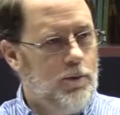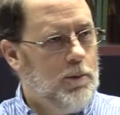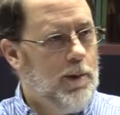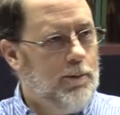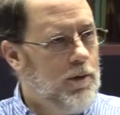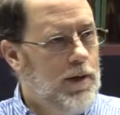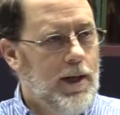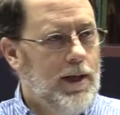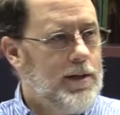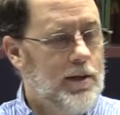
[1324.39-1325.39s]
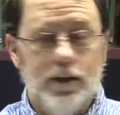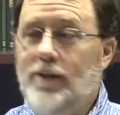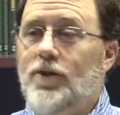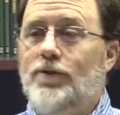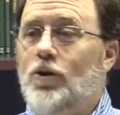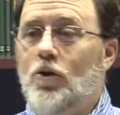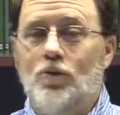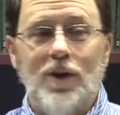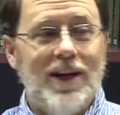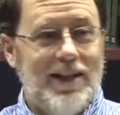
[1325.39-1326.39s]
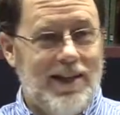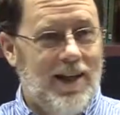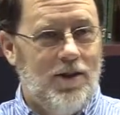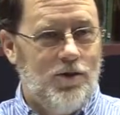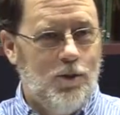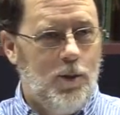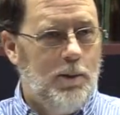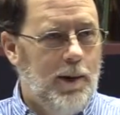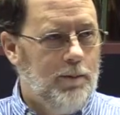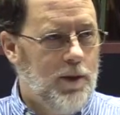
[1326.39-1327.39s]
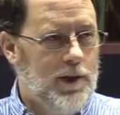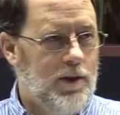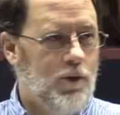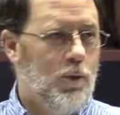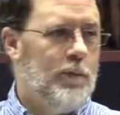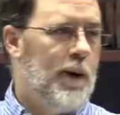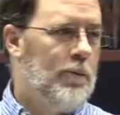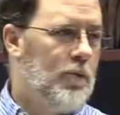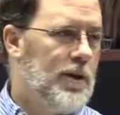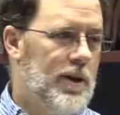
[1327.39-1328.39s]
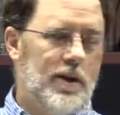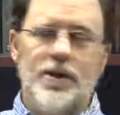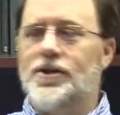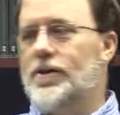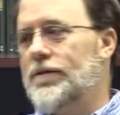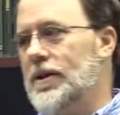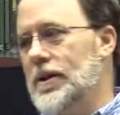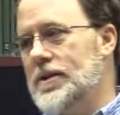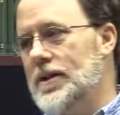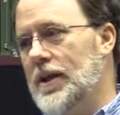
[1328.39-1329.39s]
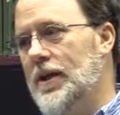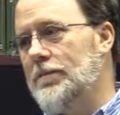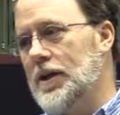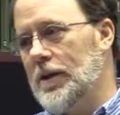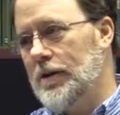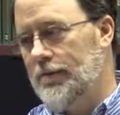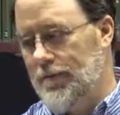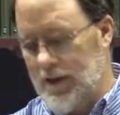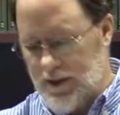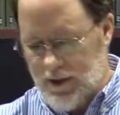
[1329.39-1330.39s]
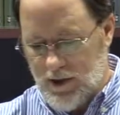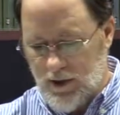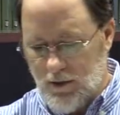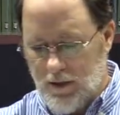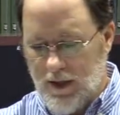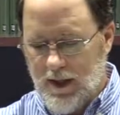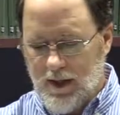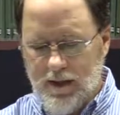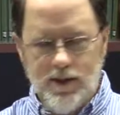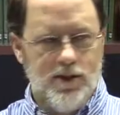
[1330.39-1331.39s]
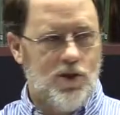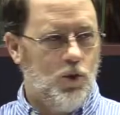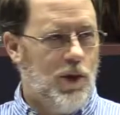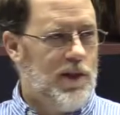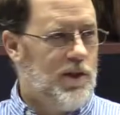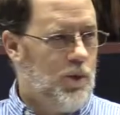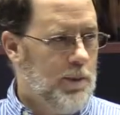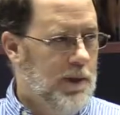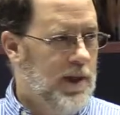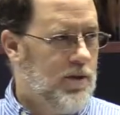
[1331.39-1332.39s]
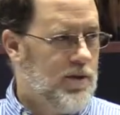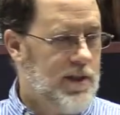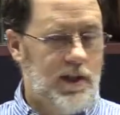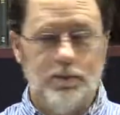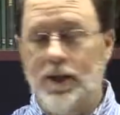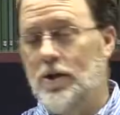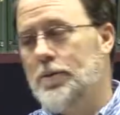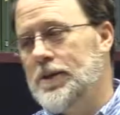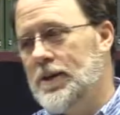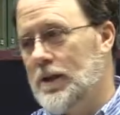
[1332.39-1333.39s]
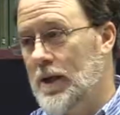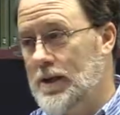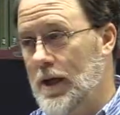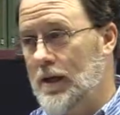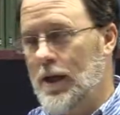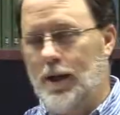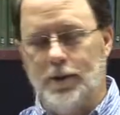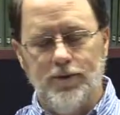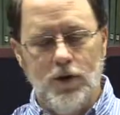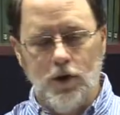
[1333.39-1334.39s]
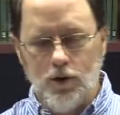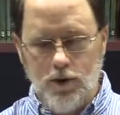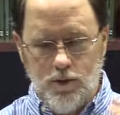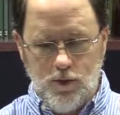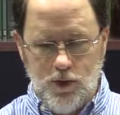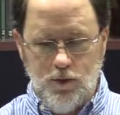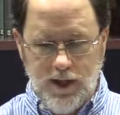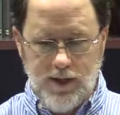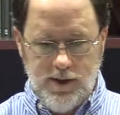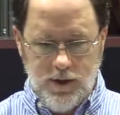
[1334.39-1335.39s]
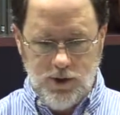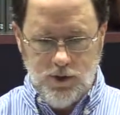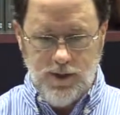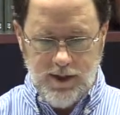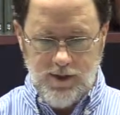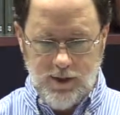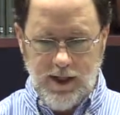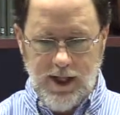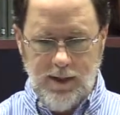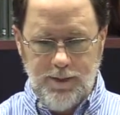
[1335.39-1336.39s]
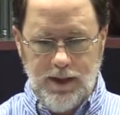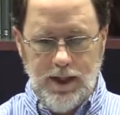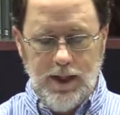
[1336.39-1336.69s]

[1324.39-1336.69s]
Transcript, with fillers: You're remembering. It's a, even if you don't write it down, you're remembering it. You're remembering a list of things that have been an offense to you. This is a way to repay your saint maker. Because how, how many of you know two things? Two things are going to happen.